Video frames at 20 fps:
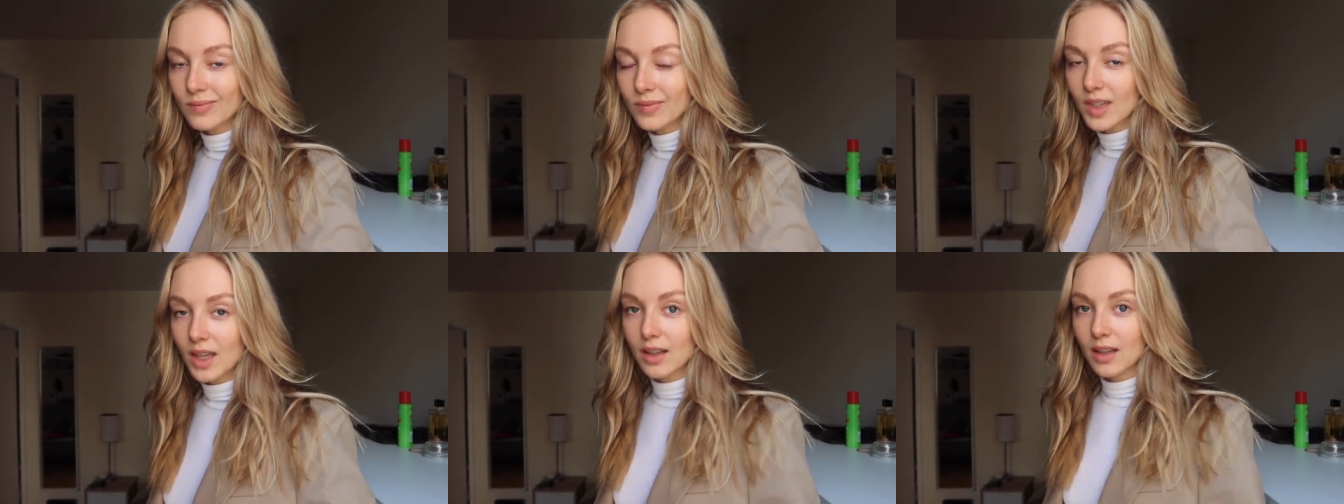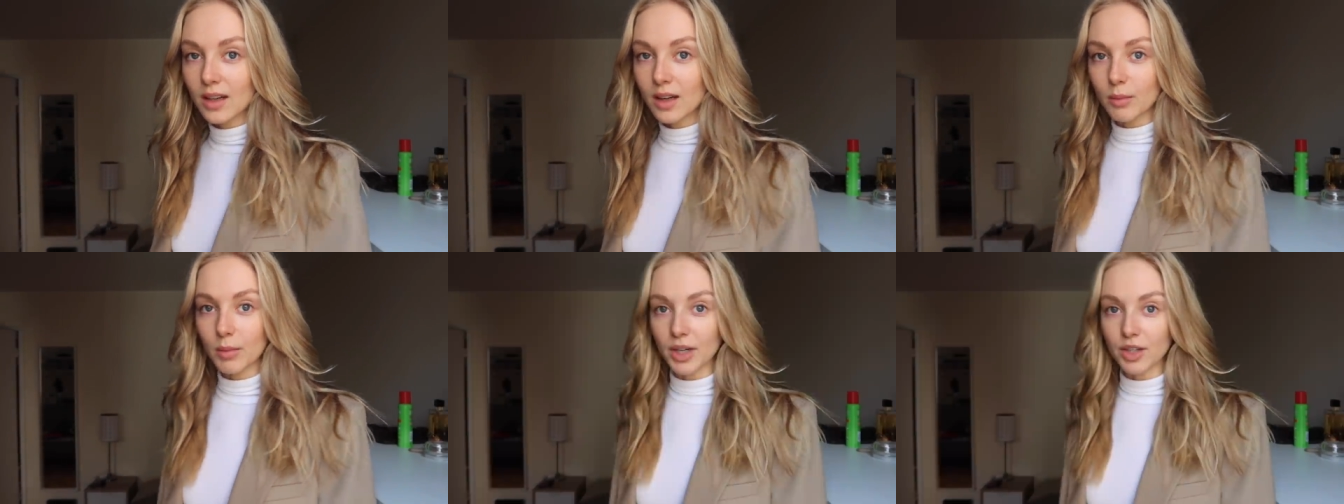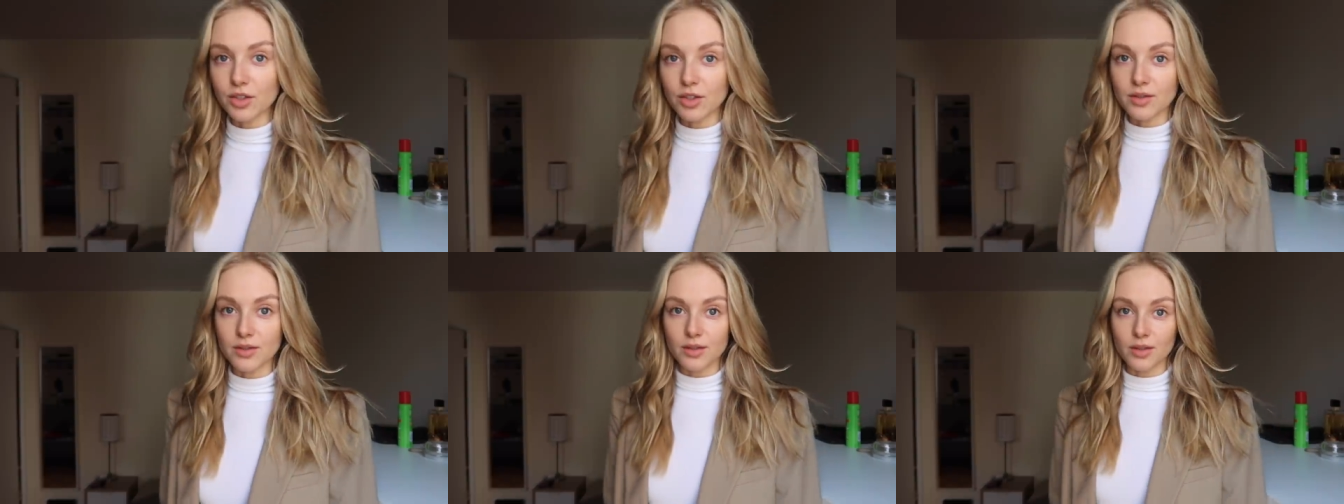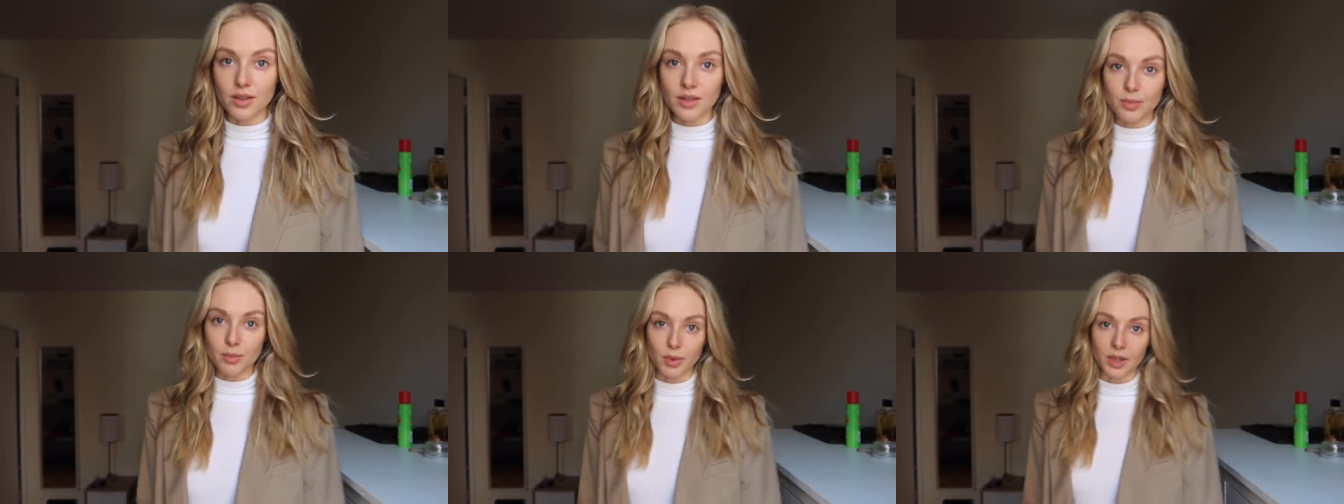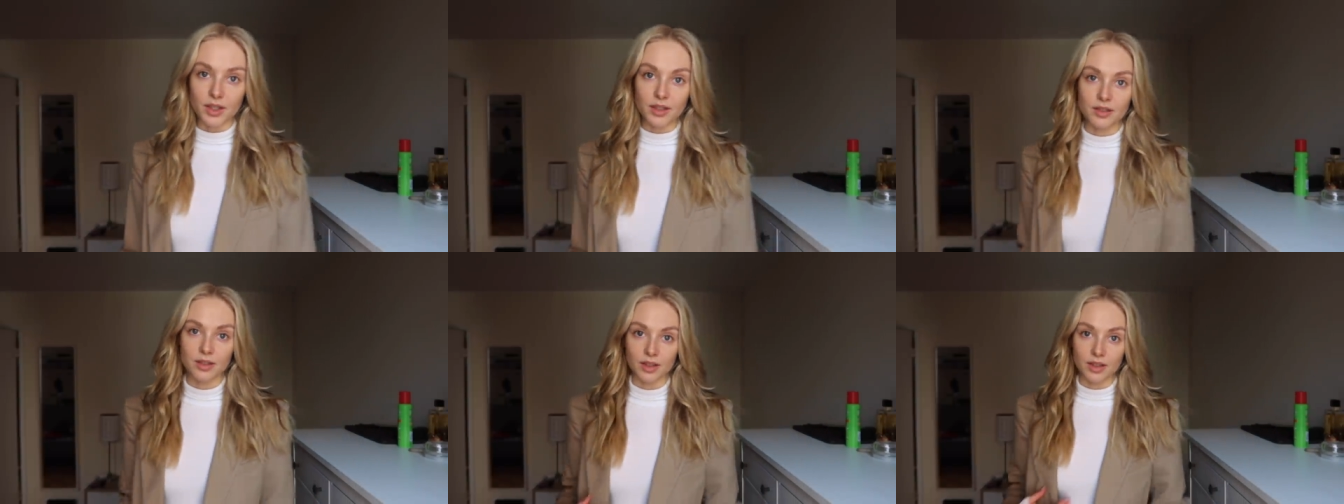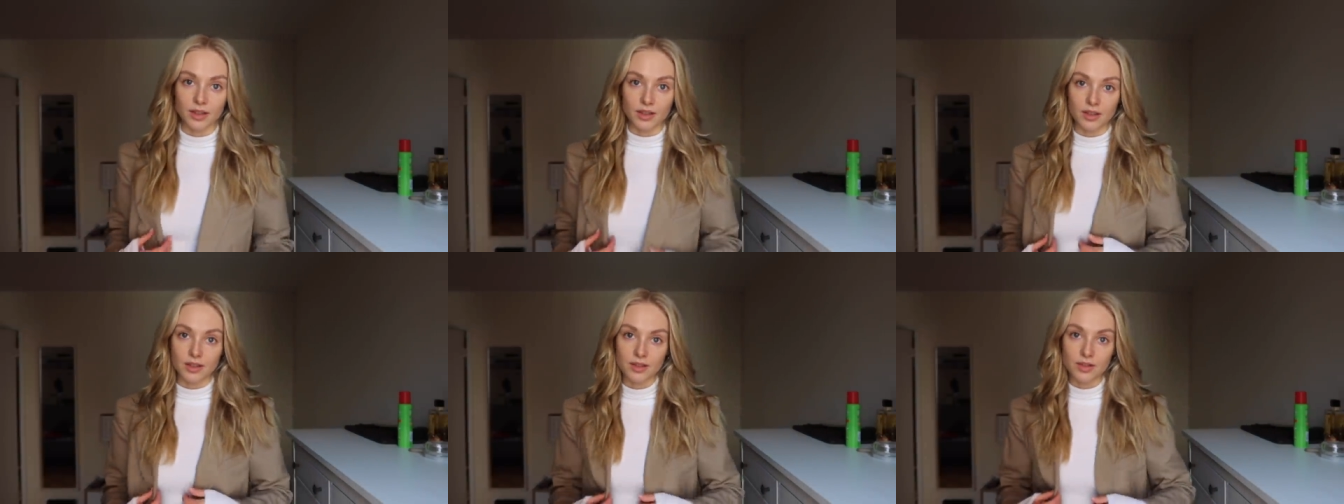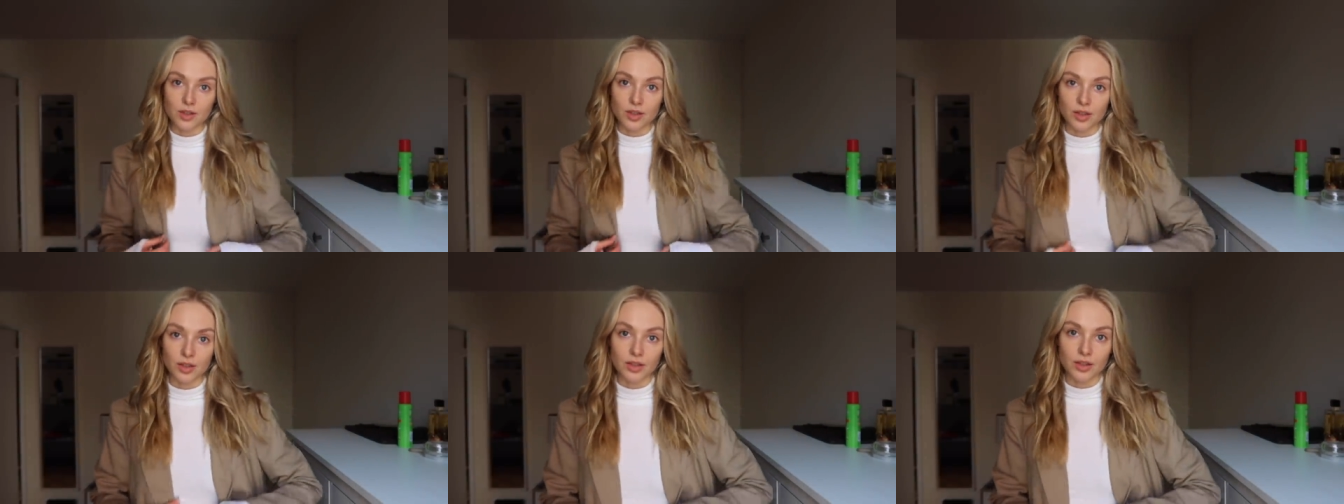I think I might just do this blazer and this
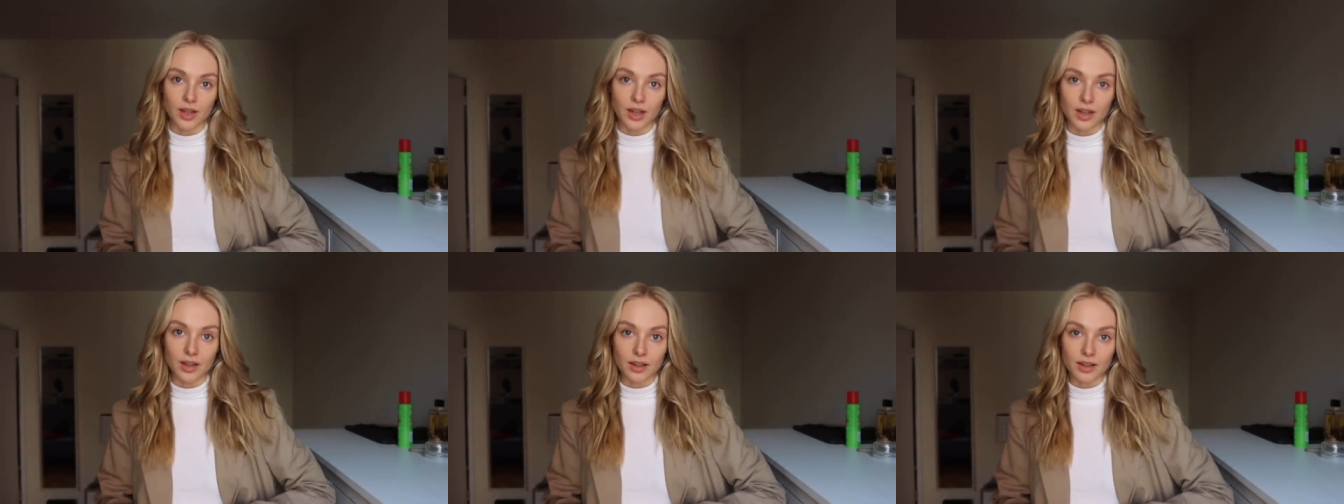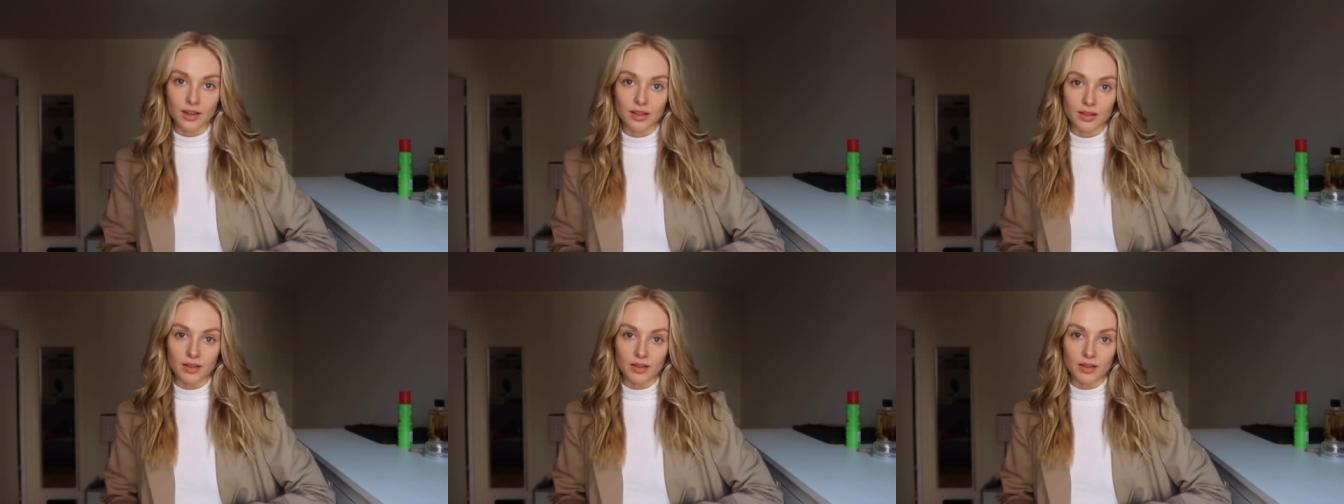turtleneck.